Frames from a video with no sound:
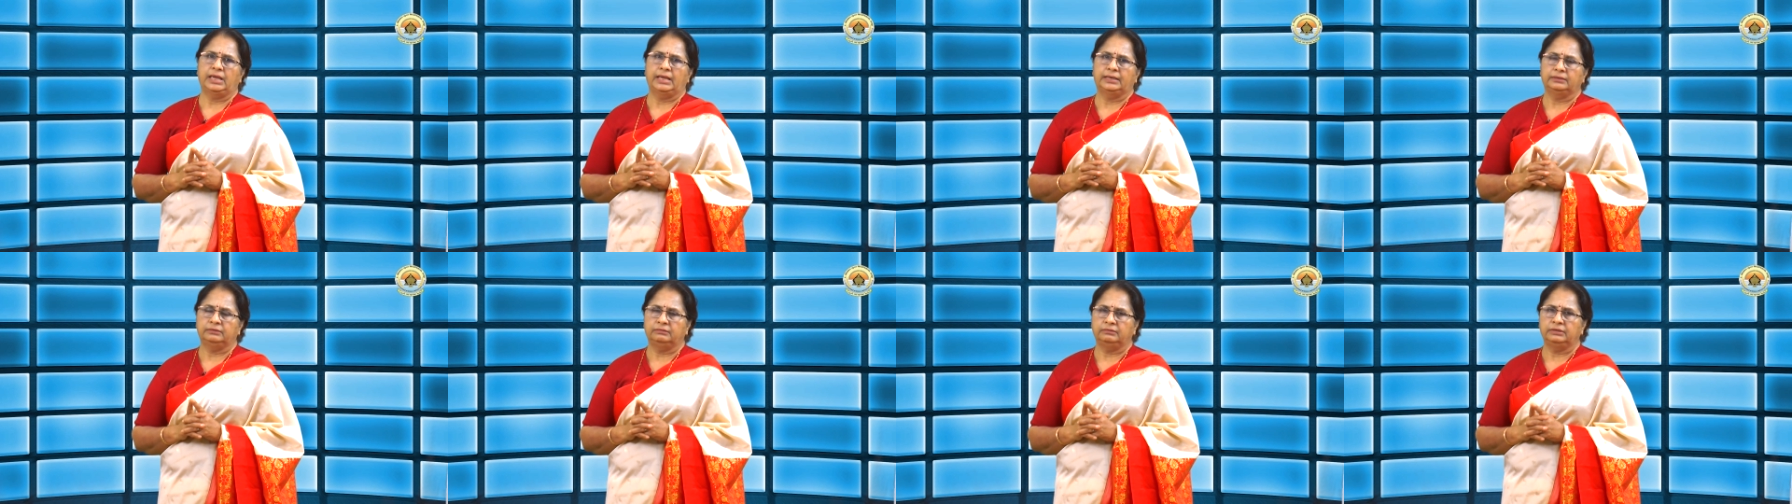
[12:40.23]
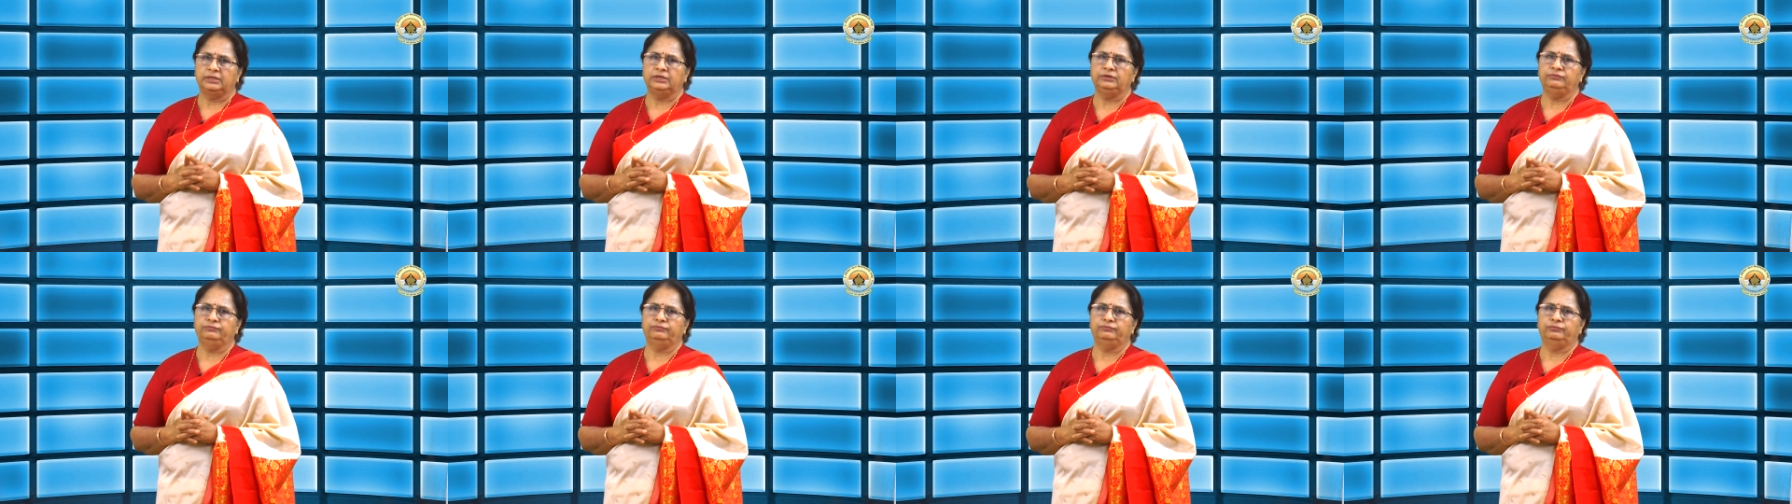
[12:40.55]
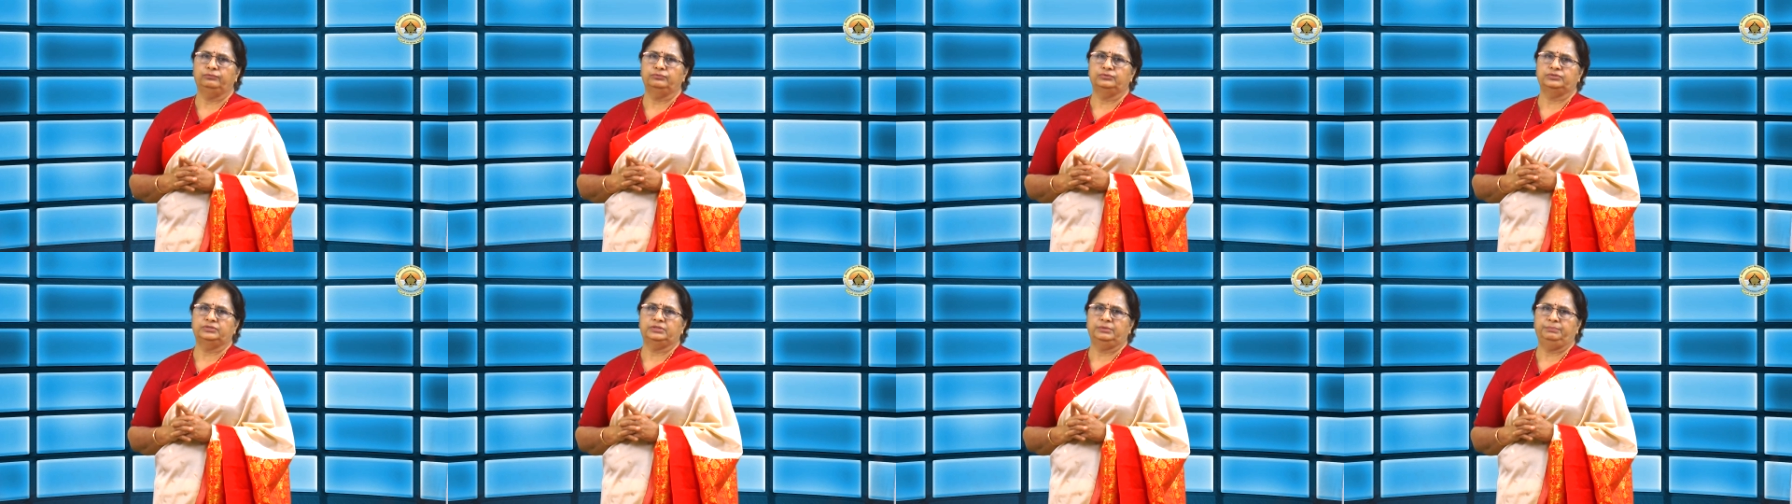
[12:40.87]
and
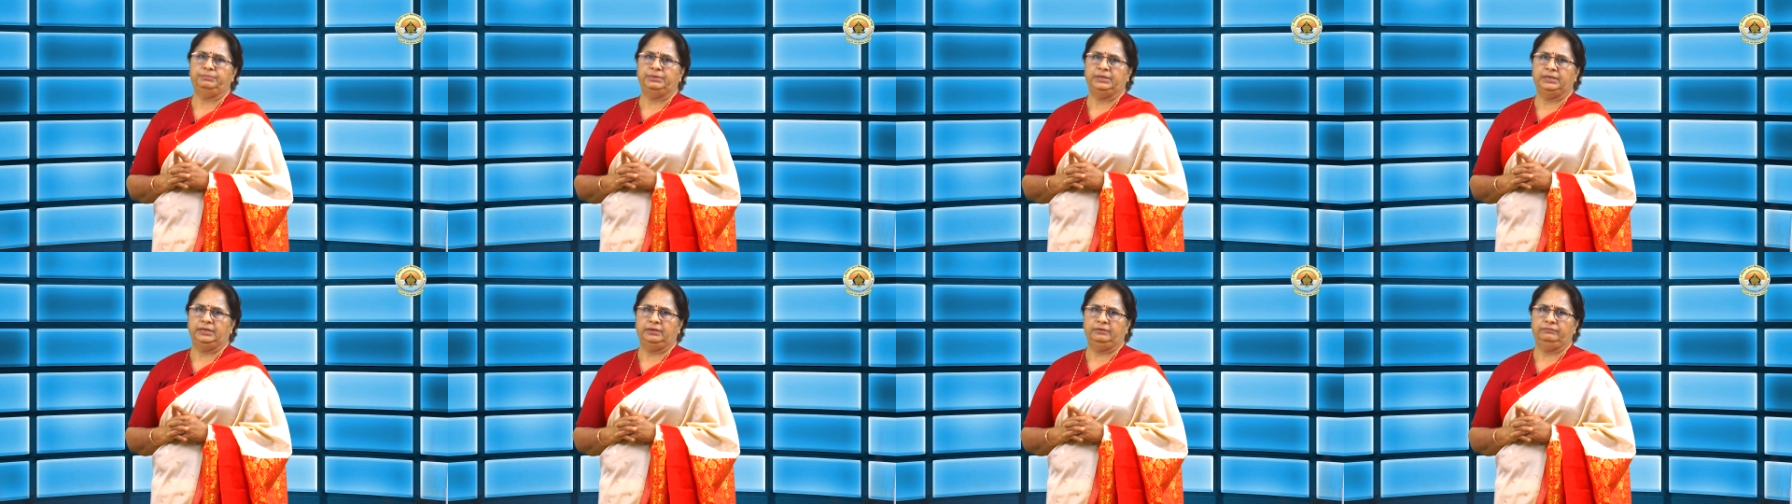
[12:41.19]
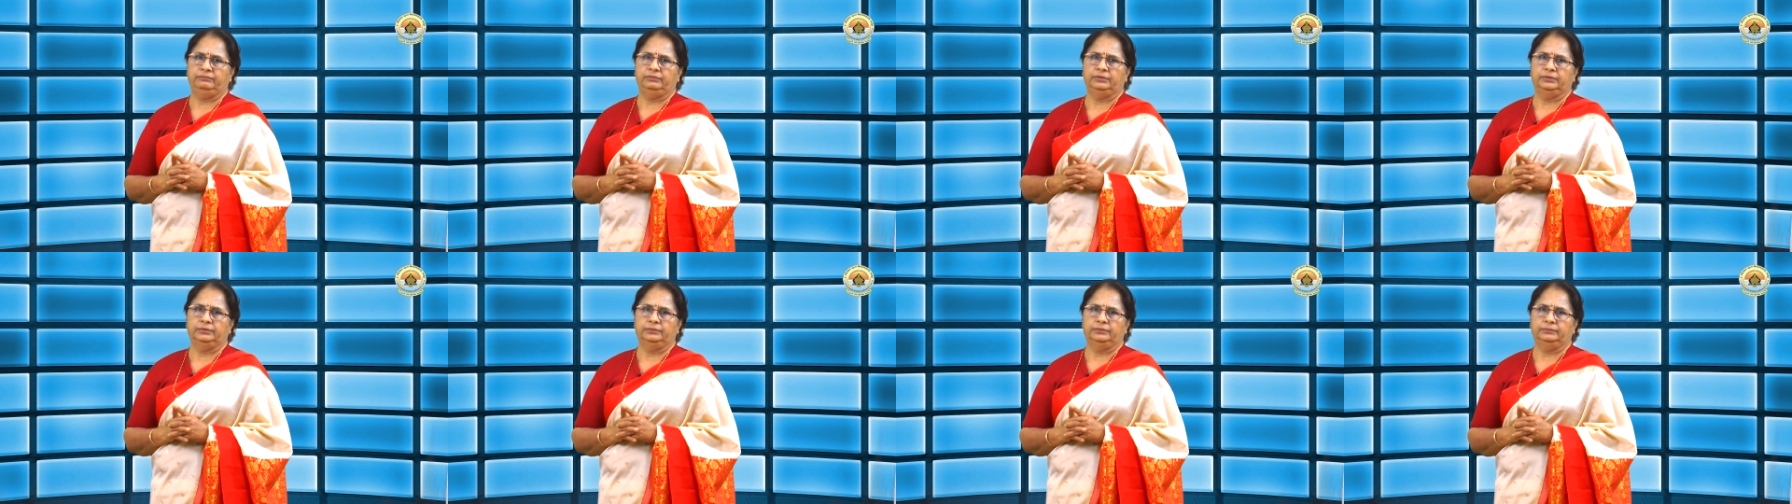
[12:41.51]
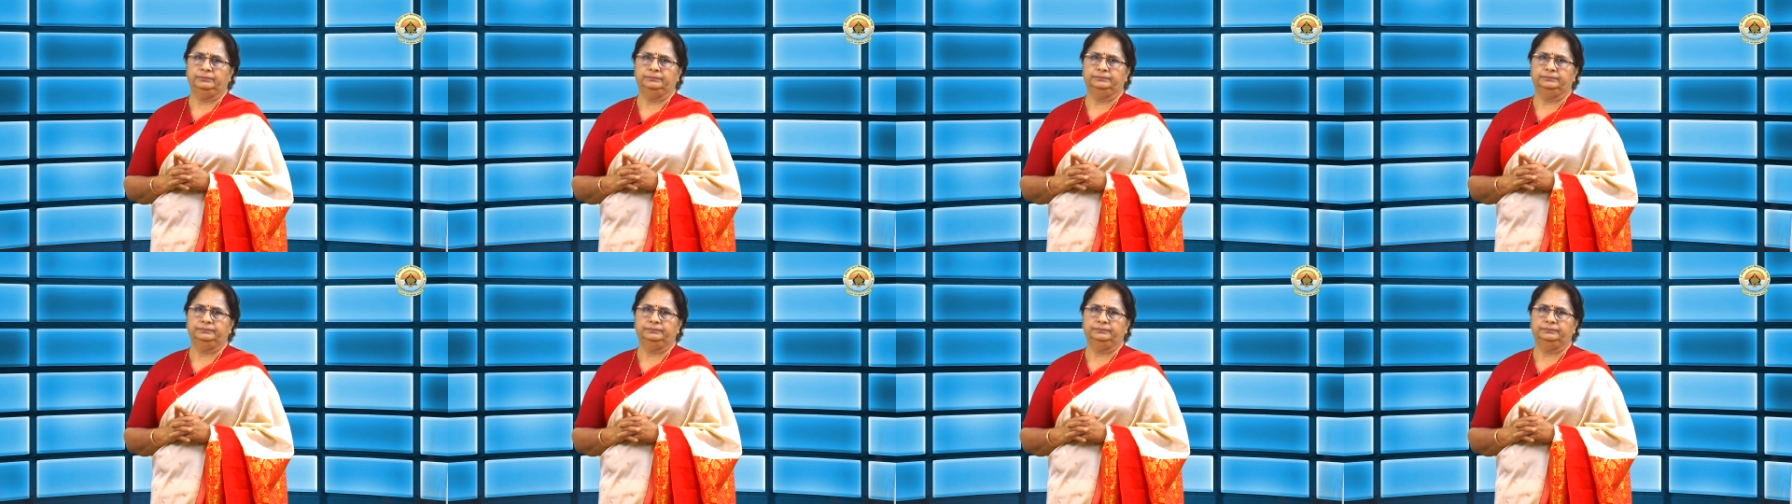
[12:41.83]
reinforce the behavior.